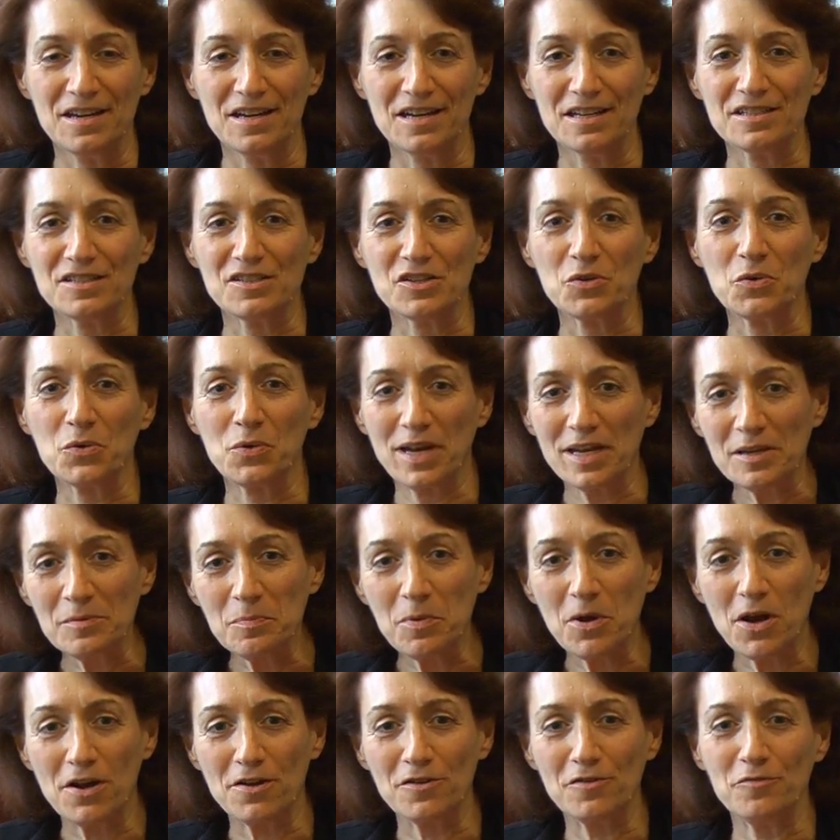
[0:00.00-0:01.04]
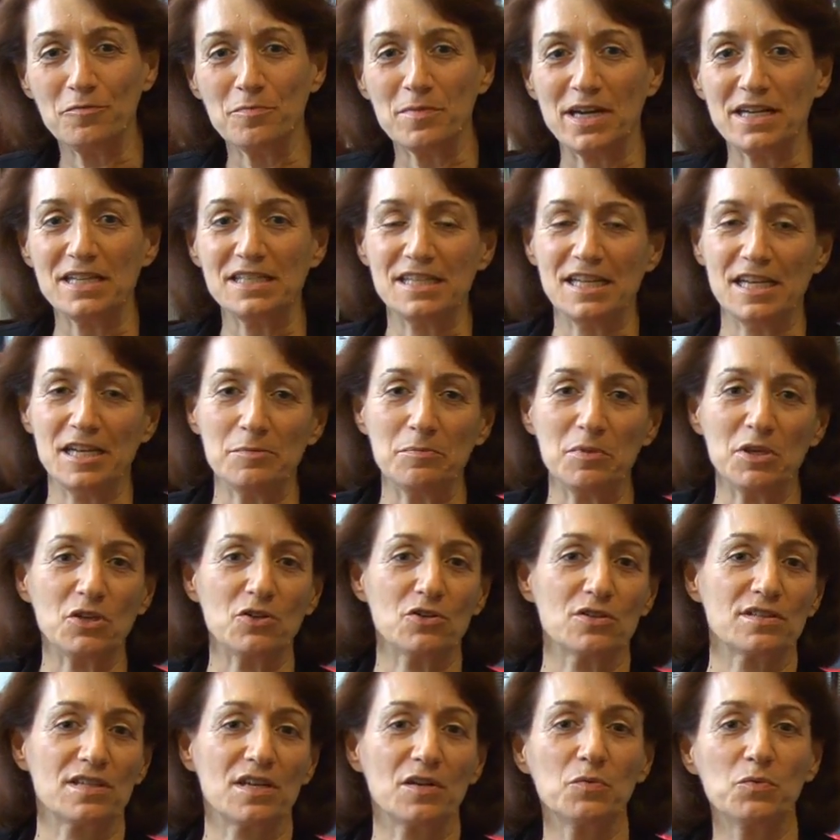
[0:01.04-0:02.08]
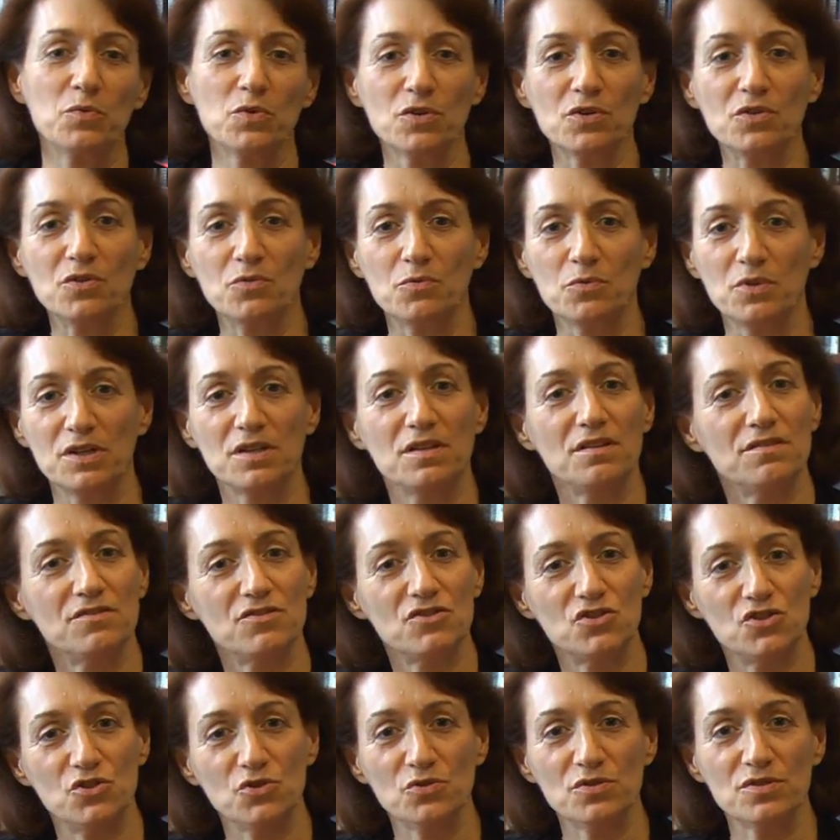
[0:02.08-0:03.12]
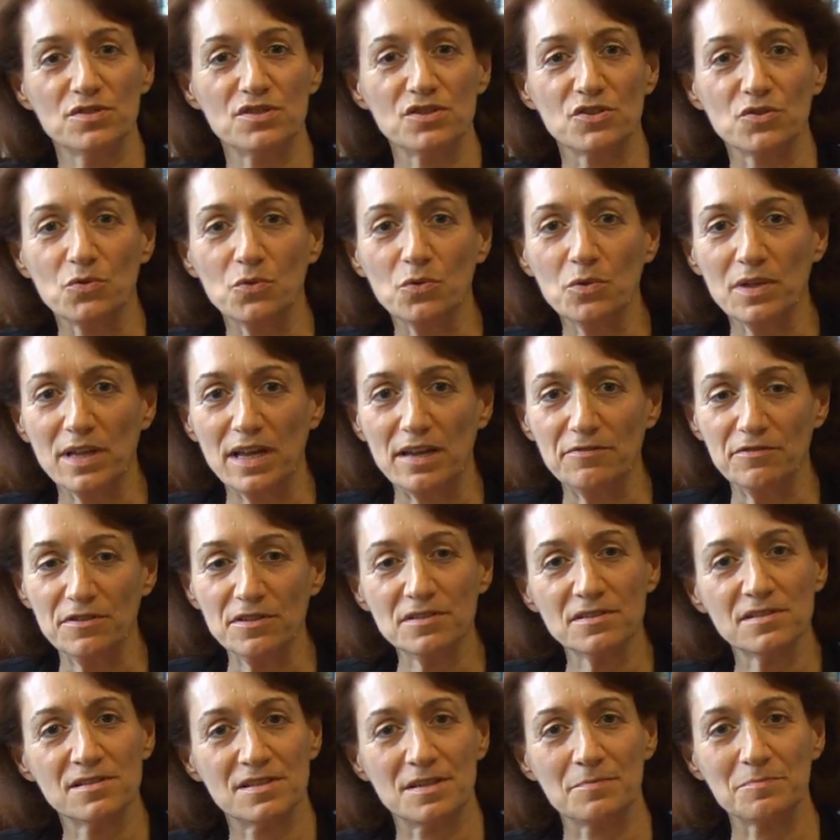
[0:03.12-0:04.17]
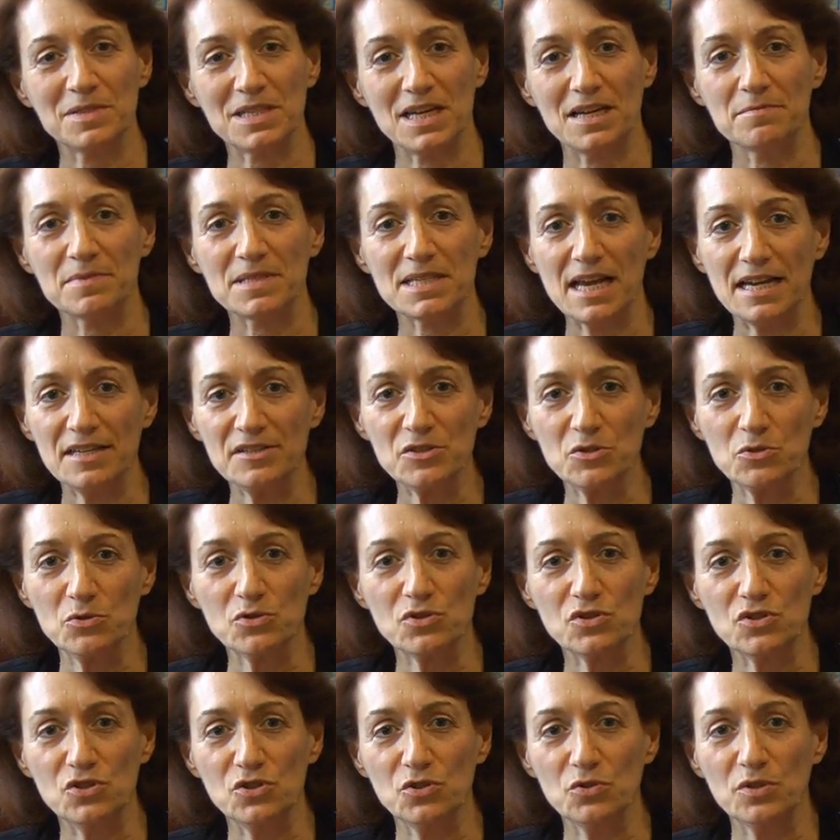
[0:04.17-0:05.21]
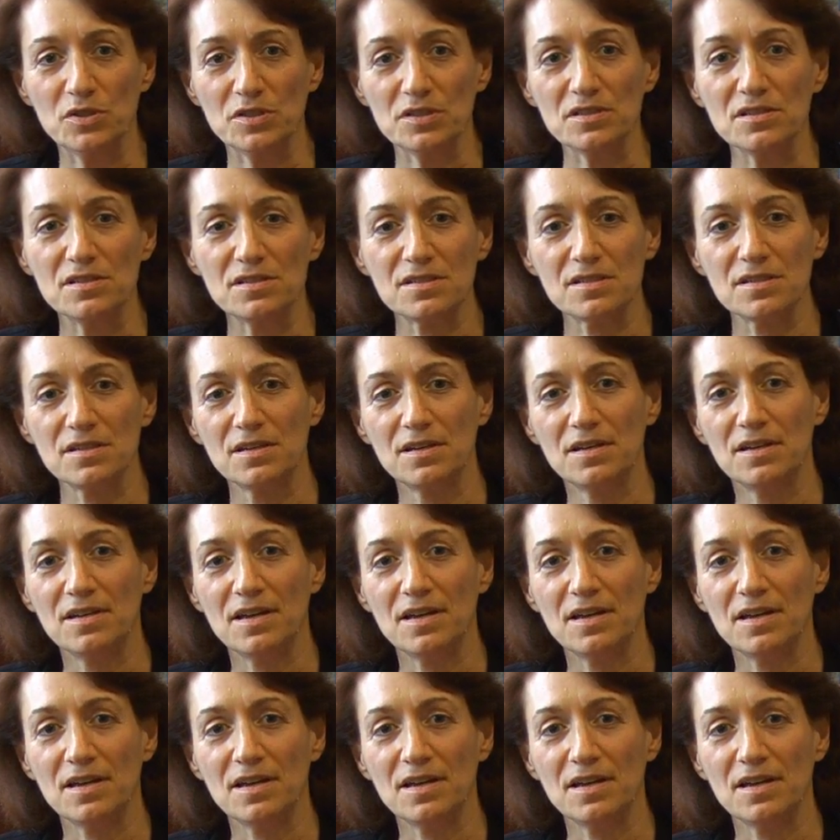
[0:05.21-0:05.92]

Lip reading: It's a great part of my day because I work with students at all levels, sometimes high school students,